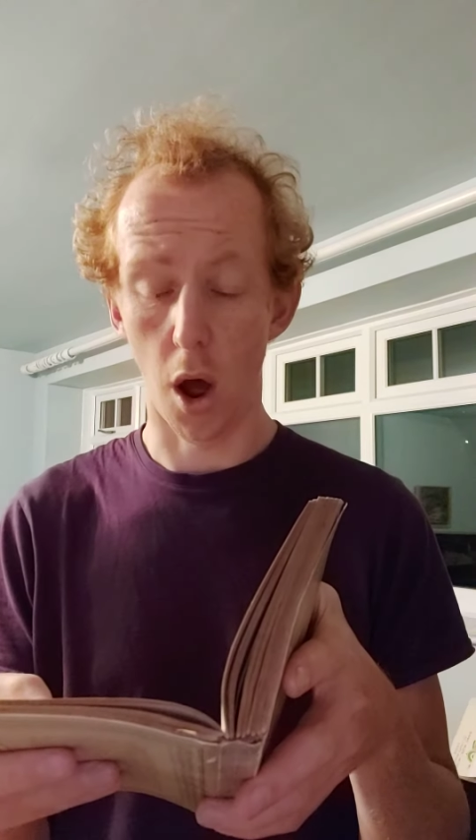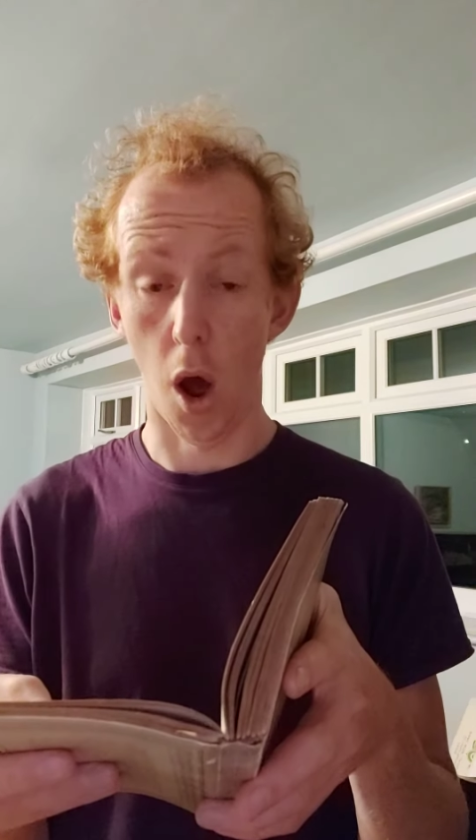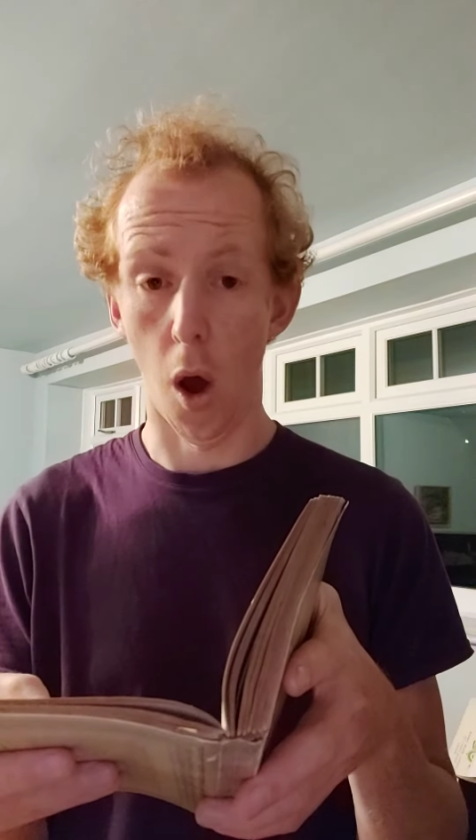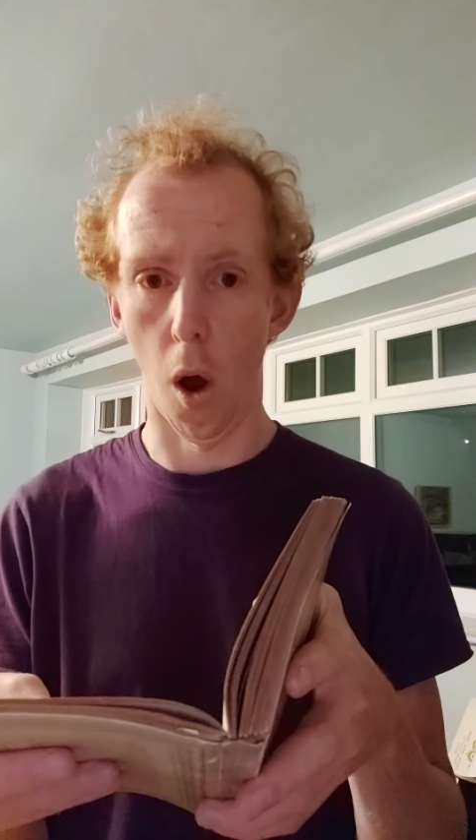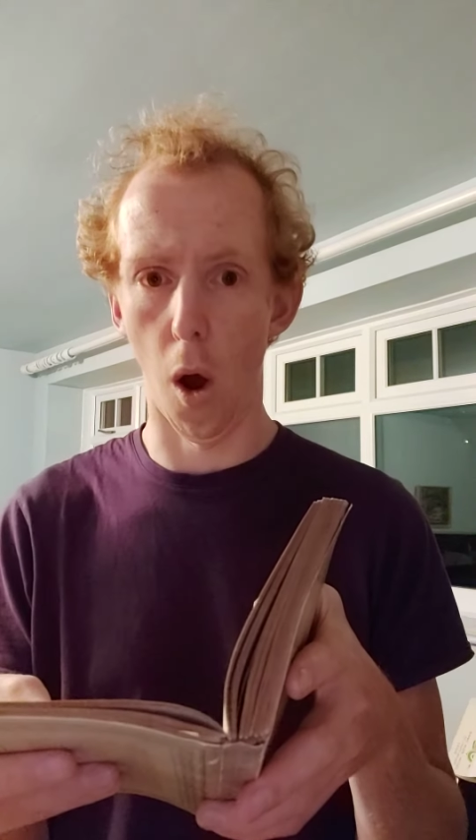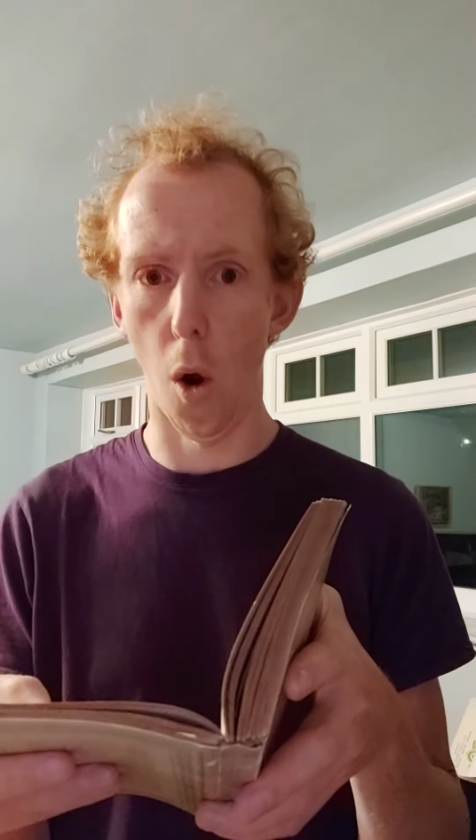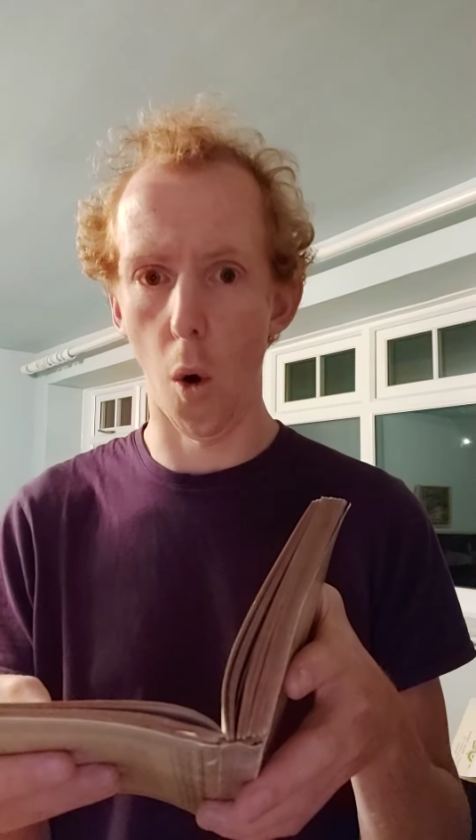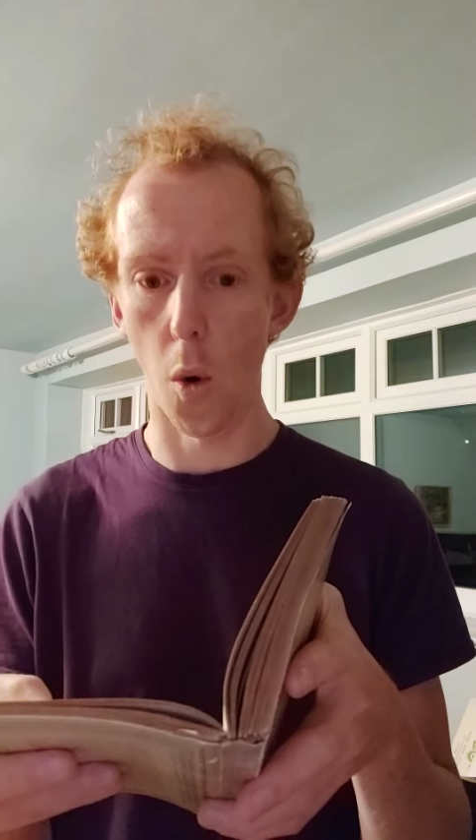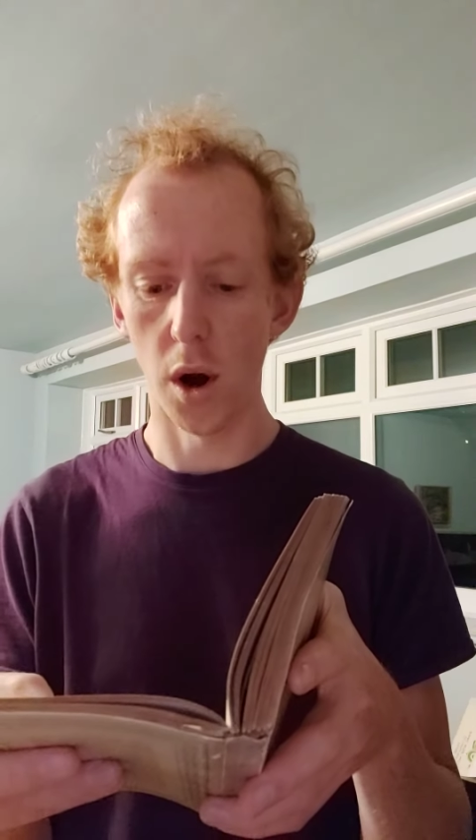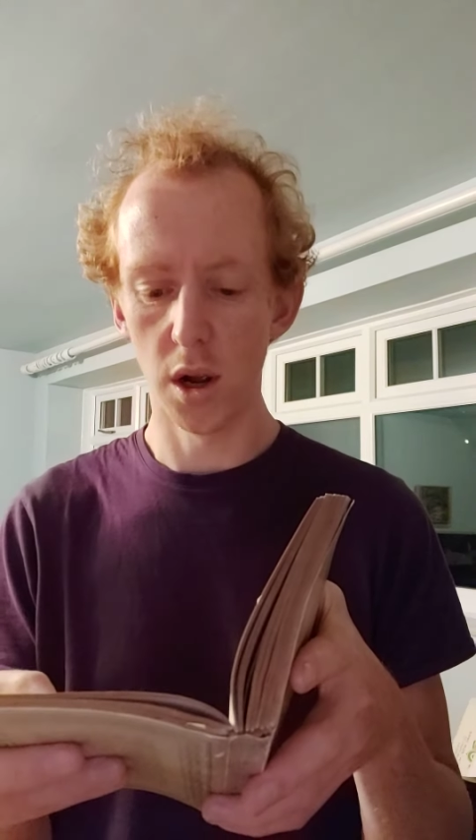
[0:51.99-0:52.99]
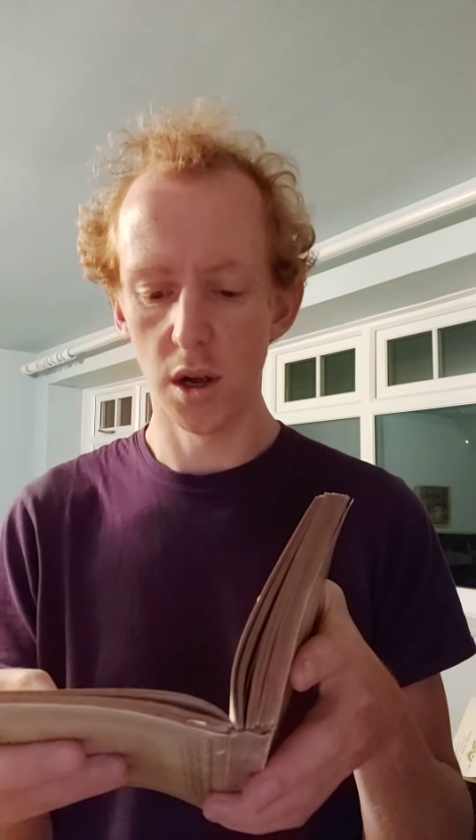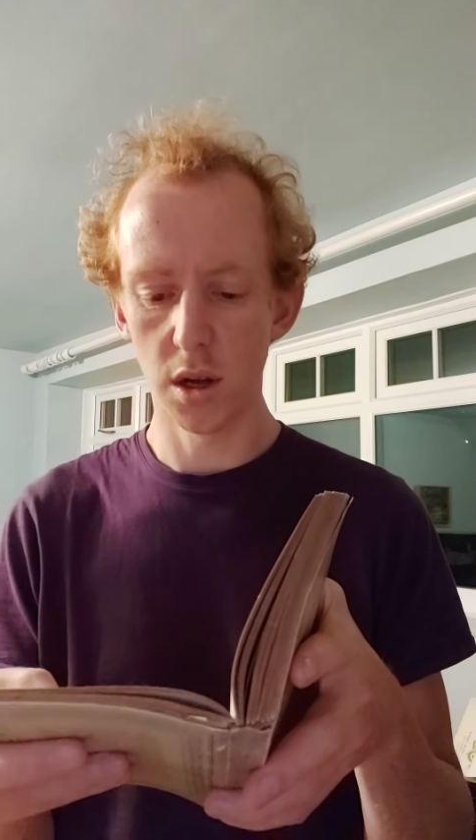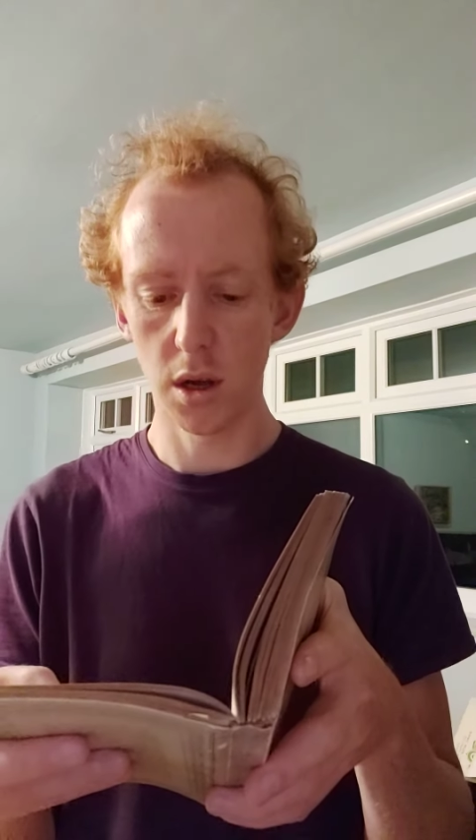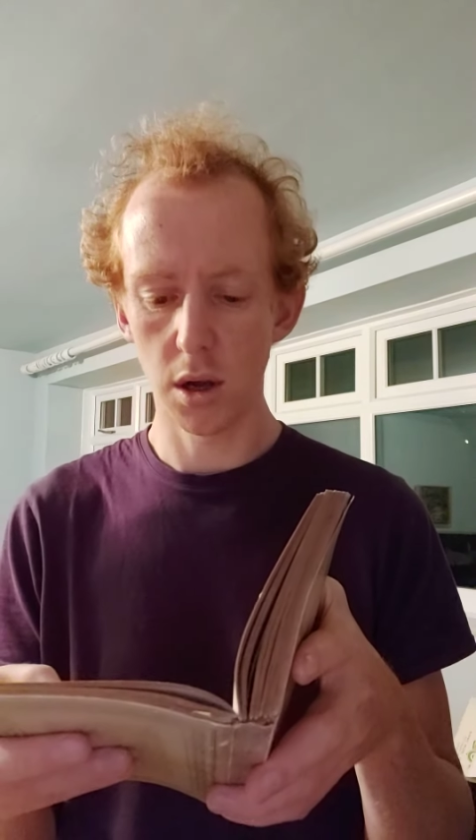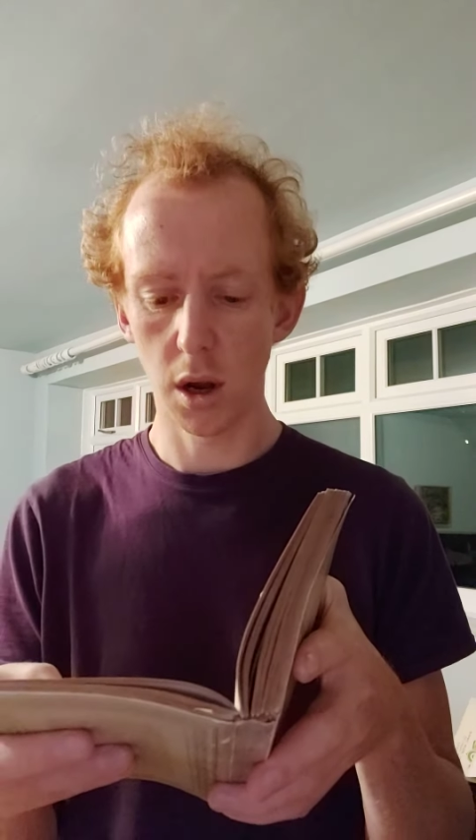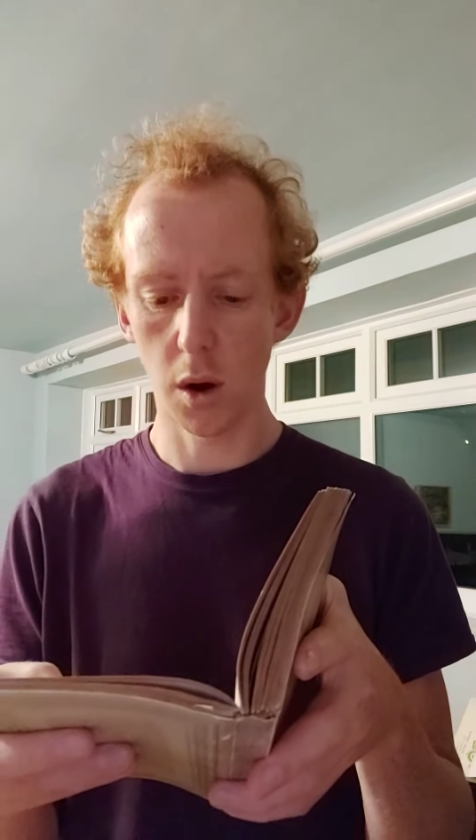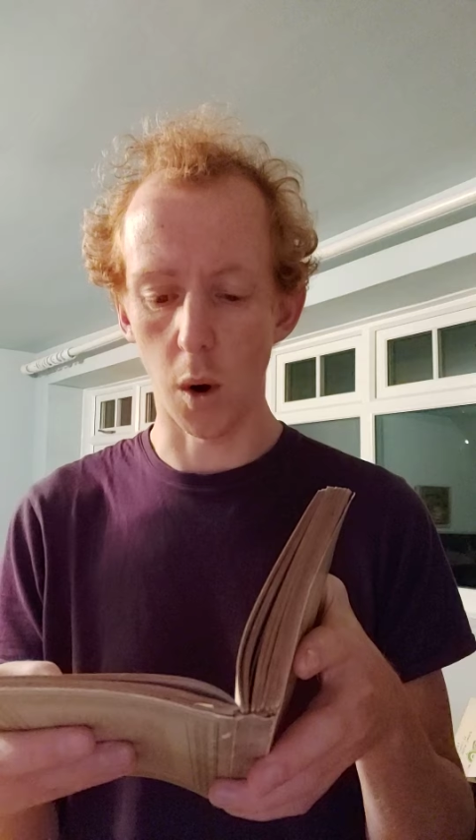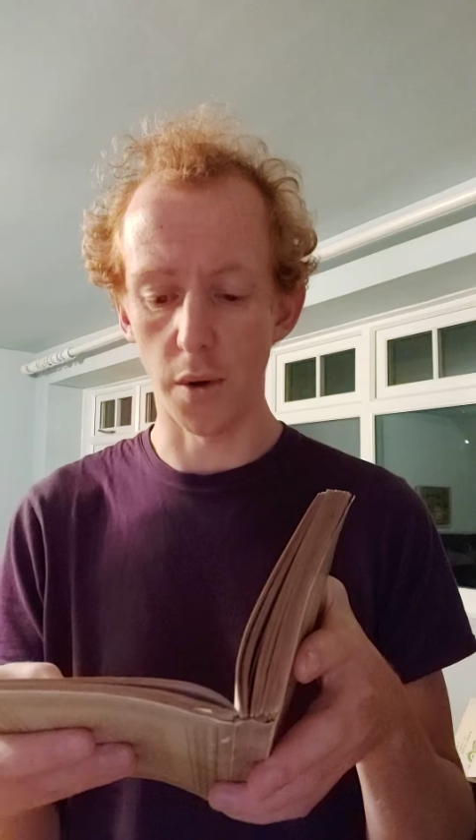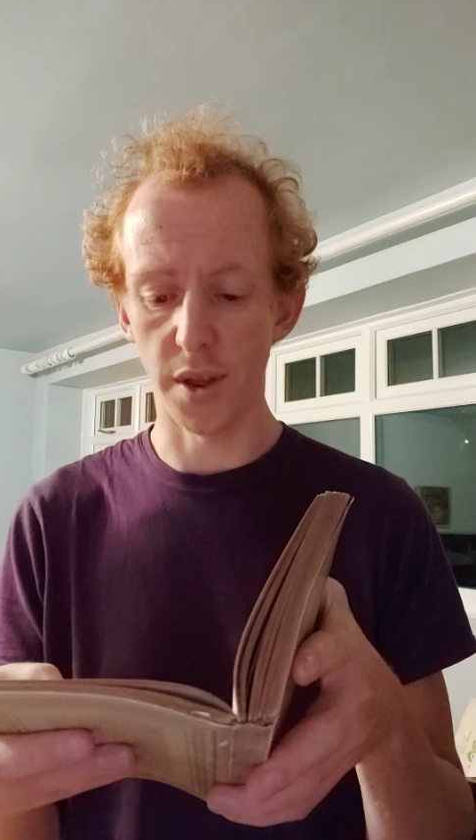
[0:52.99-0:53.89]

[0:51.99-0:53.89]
Ho, quoth